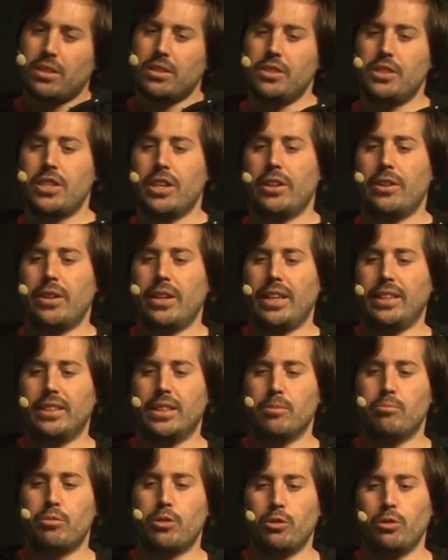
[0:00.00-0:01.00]
generate
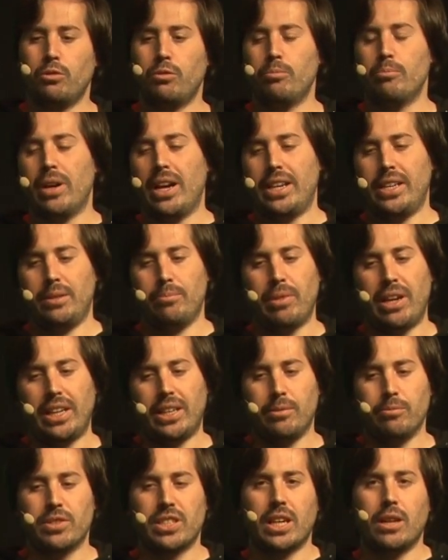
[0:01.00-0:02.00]
the proof by
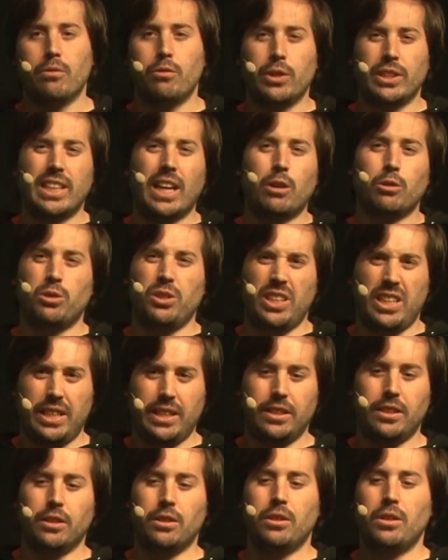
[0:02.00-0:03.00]
himself without
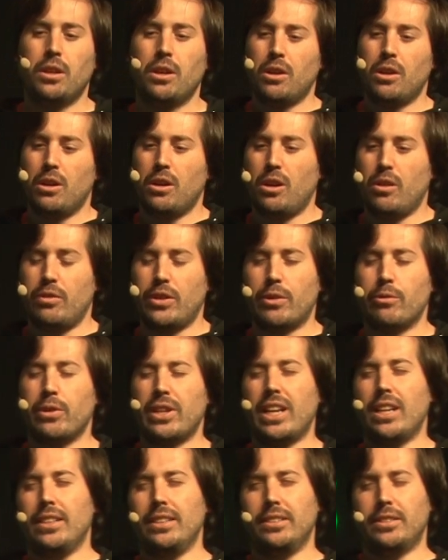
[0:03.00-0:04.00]
need of a
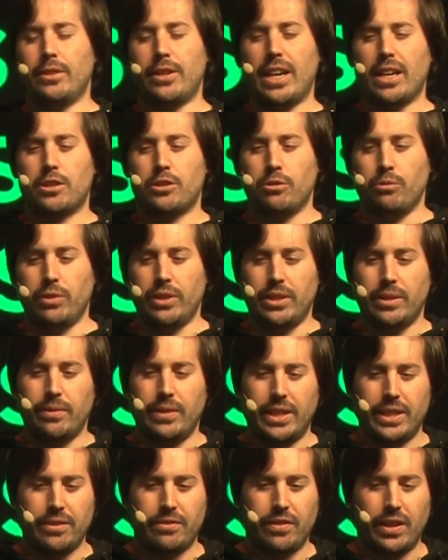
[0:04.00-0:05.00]
real interaction with the
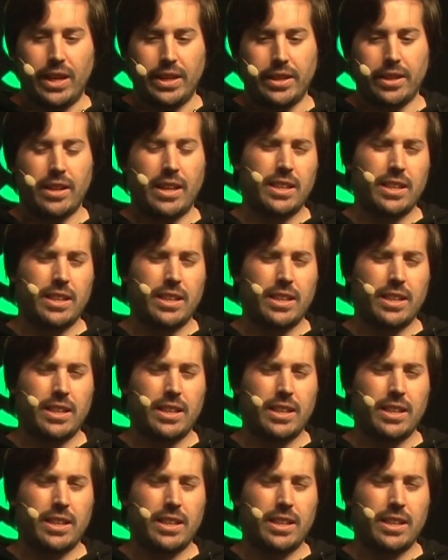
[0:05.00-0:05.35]
verifier.